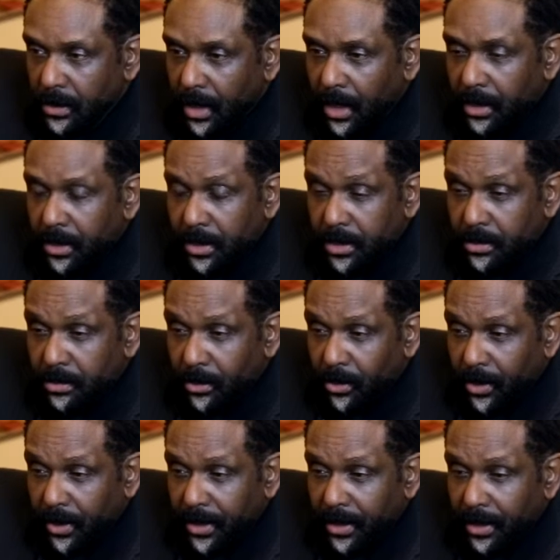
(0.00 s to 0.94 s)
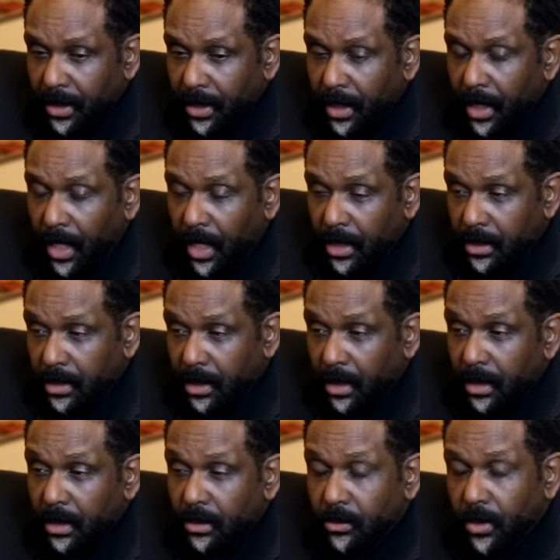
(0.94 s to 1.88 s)
uh, this morning and
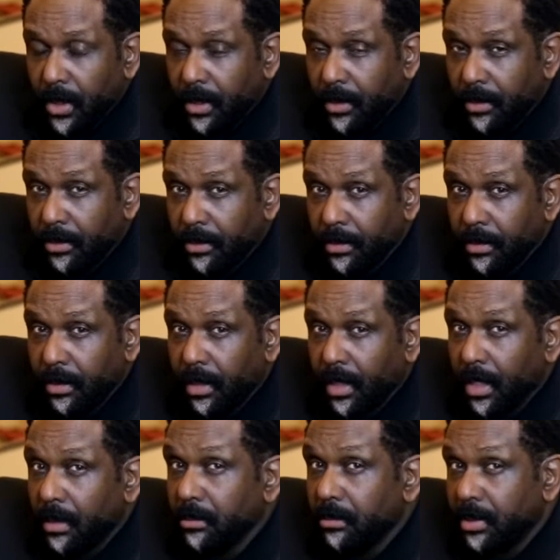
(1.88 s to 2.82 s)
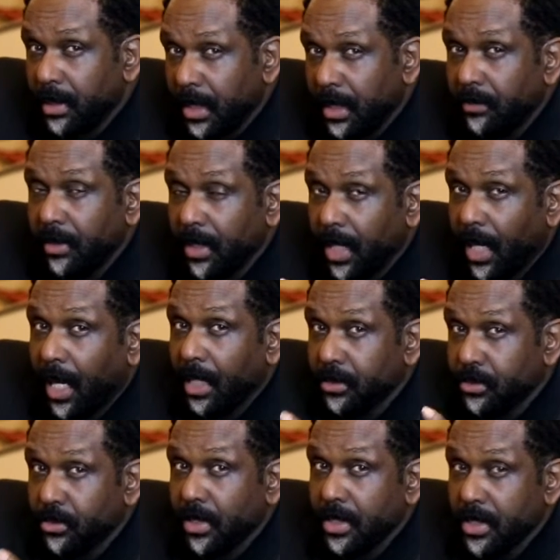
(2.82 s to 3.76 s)
dealing with believing
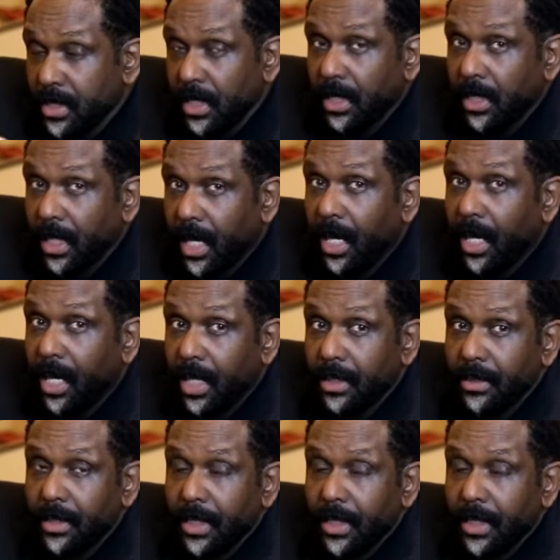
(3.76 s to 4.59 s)
God, trusting God,